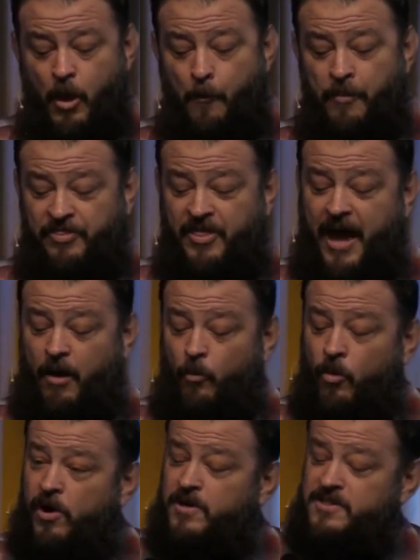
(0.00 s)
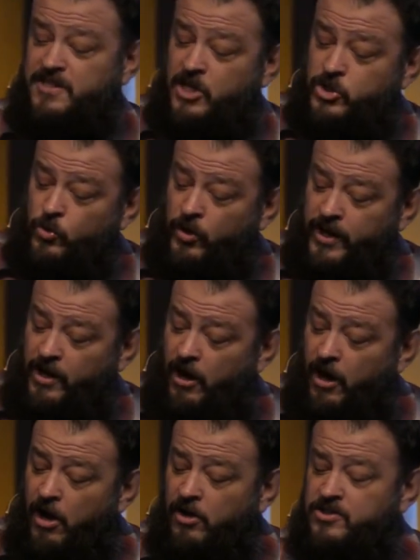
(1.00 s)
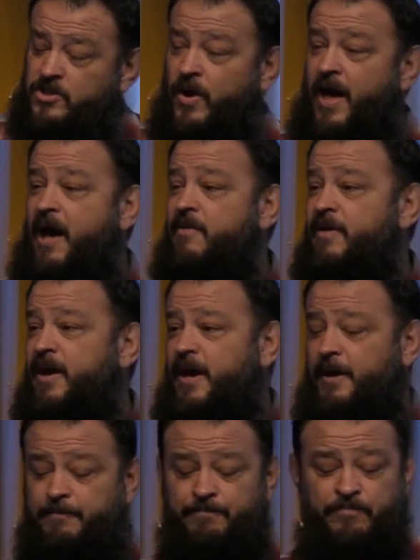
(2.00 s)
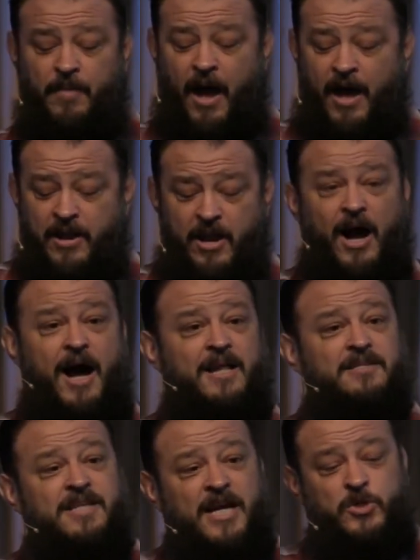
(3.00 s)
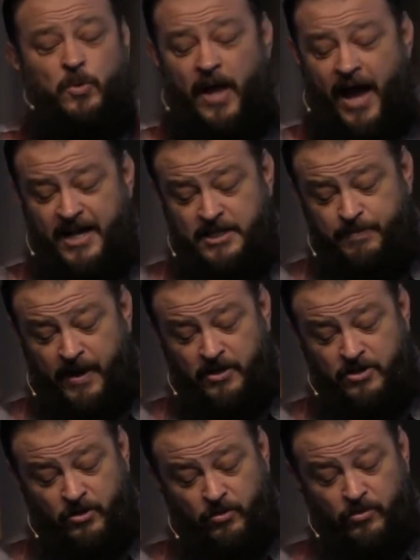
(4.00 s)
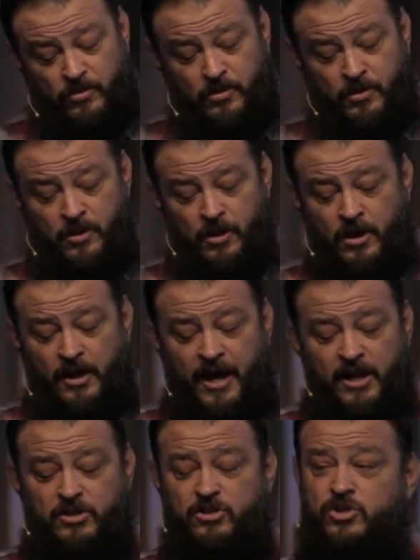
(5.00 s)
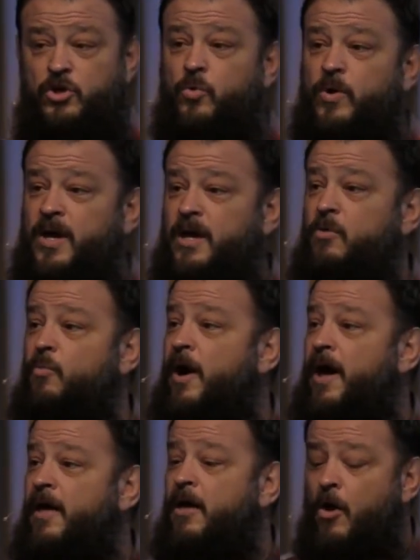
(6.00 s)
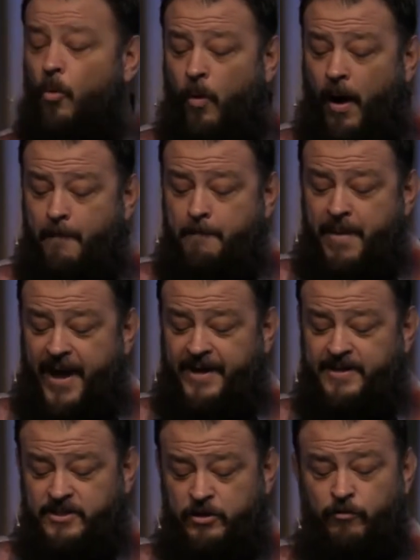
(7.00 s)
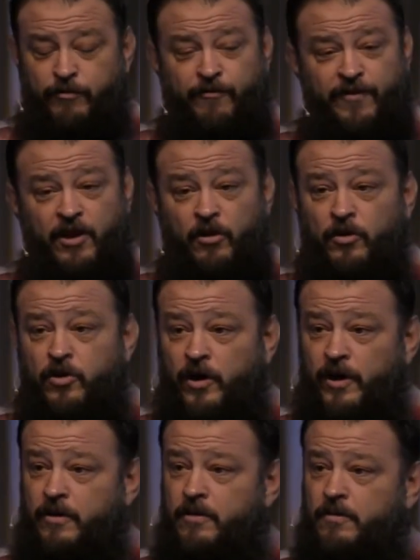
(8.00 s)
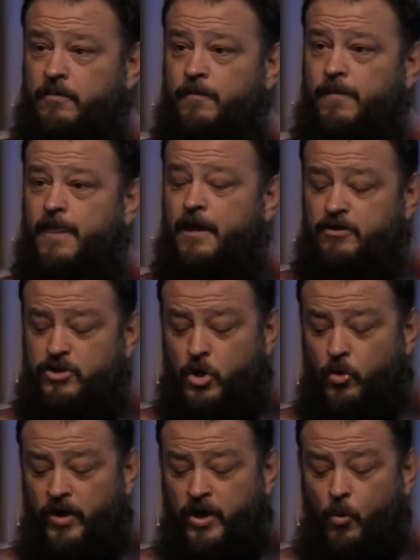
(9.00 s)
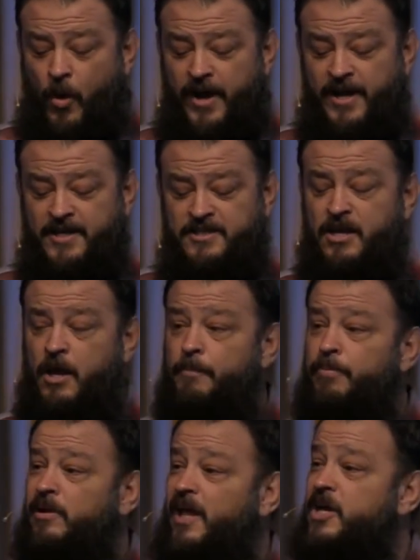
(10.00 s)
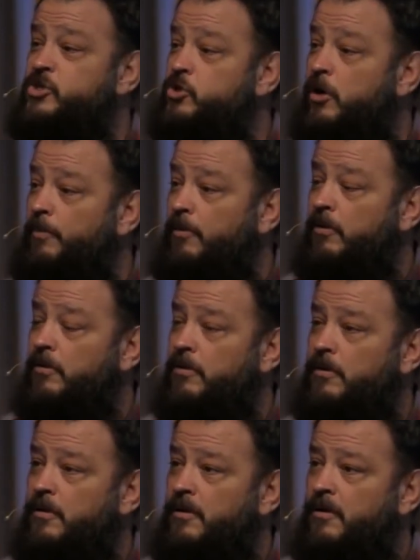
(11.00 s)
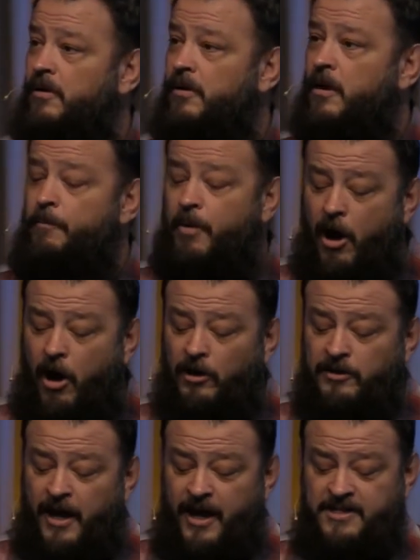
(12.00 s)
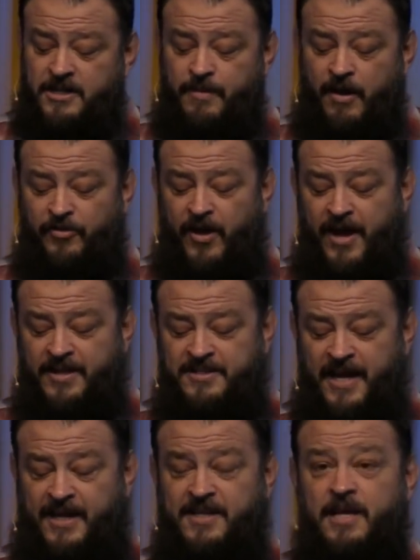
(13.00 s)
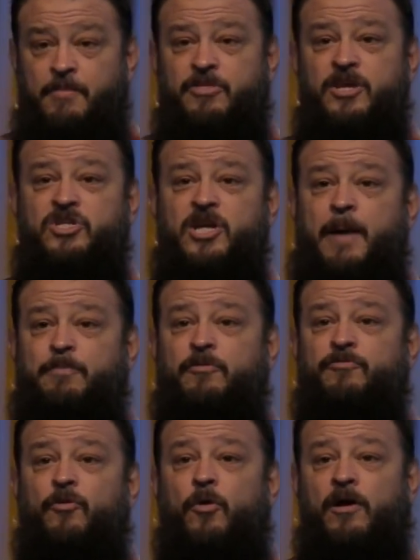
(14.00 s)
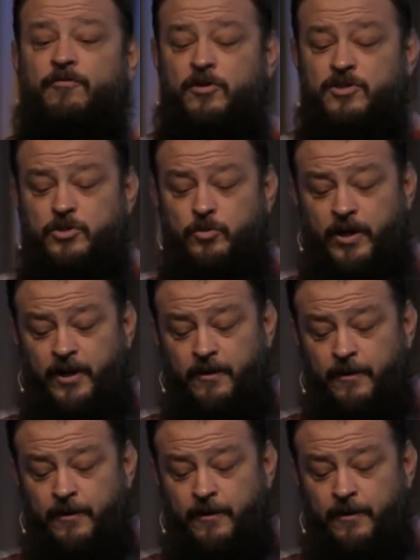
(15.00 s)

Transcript: But that word sensual can also have a, a non sexual aspect too. Kind of doing what, what makes you feel good, doing what is pleasurable. Paul talks about that in 2 Timothy chapter 4 verse 3.